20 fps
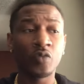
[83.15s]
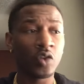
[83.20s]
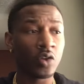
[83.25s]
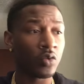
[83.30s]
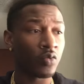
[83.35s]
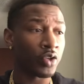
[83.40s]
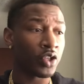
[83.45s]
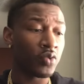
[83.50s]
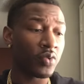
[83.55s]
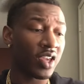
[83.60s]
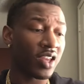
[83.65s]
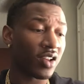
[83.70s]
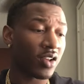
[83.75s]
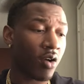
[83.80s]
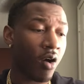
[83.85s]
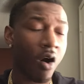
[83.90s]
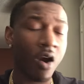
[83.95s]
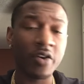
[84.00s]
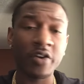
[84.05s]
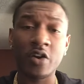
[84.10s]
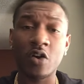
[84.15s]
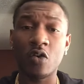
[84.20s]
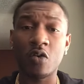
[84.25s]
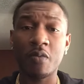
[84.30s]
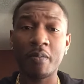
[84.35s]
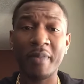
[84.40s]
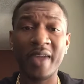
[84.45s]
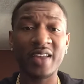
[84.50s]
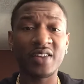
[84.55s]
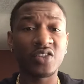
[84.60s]
When you get a car
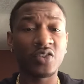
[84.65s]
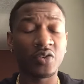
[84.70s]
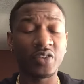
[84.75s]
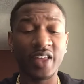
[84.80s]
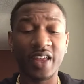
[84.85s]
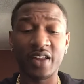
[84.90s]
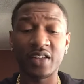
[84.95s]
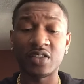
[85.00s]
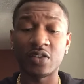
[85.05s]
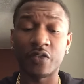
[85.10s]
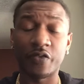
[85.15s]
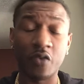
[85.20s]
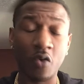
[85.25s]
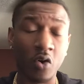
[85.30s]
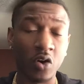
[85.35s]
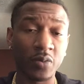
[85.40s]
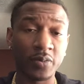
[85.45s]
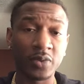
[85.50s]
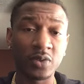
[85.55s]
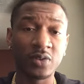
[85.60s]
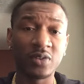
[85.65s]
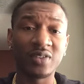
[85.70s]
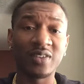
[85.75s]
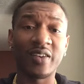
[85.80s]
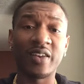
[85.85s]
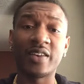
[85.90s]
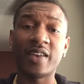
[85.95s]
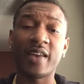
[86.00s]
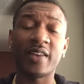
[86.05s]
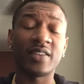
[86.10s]
note, make sure that it's affordable
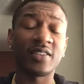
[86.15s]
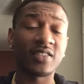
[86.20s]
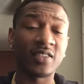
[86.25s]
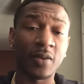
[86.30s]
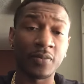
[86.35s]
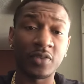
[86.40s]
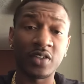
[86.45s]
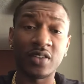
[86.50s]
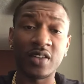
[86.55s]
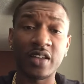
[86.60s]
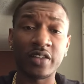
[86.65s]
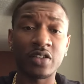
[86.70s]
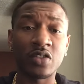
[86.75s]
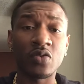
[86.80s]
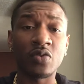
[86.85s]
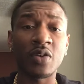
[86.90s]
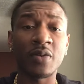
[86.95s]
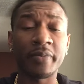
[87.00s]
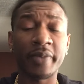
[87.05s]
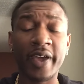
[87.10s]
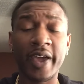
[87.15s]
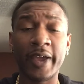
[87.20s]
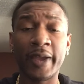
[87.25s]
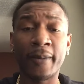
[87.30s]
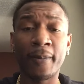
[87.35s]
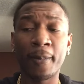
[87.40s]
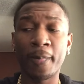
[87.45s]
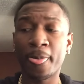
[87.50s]
and that it's something that you can pay.